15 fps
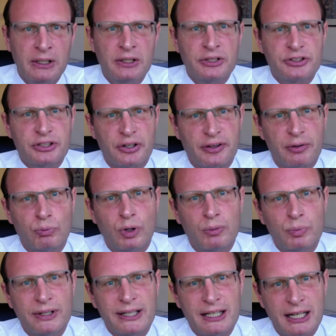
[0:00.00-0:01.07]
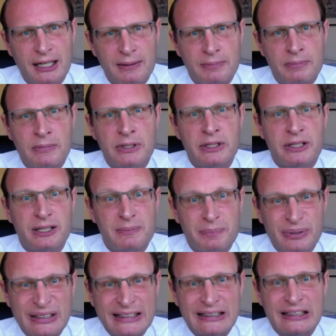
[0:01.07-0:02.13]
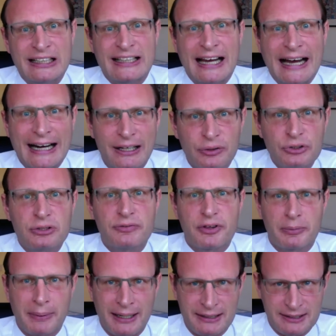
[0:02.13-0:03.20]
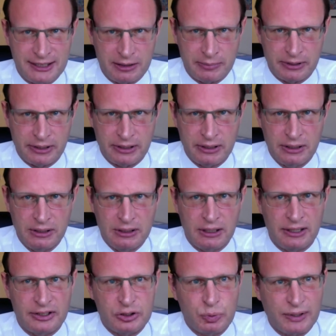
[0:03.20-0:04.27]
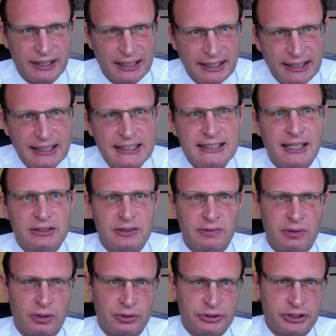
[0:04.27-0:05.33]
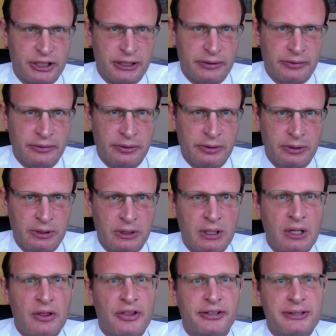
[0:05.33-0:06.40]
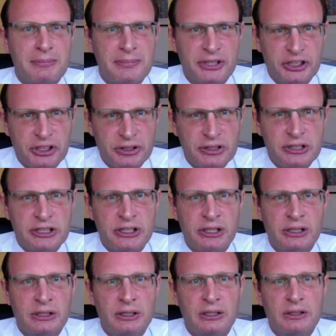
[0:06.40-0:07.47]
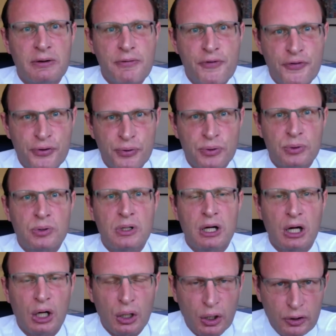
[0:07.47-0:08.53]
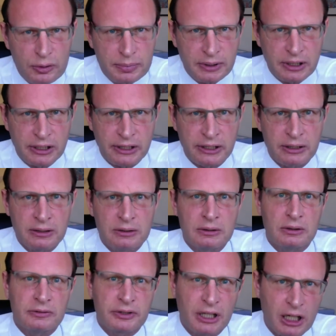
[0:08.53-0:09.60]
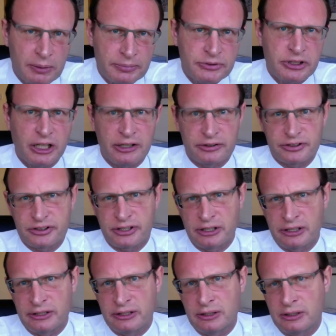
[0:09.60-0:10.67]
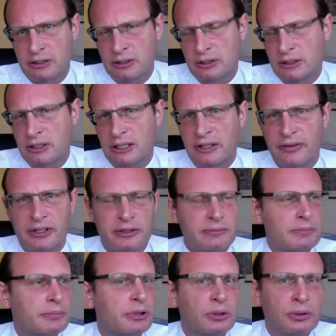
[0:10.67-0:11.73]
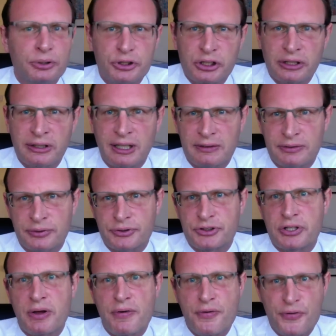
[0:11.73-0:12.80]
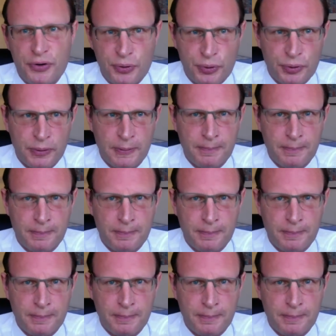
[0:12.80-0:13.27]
so that when we come completely out of the pandemic and as we ease out of lockdown, that emissions fall globally of carbon dioxide and that pollution levels fall.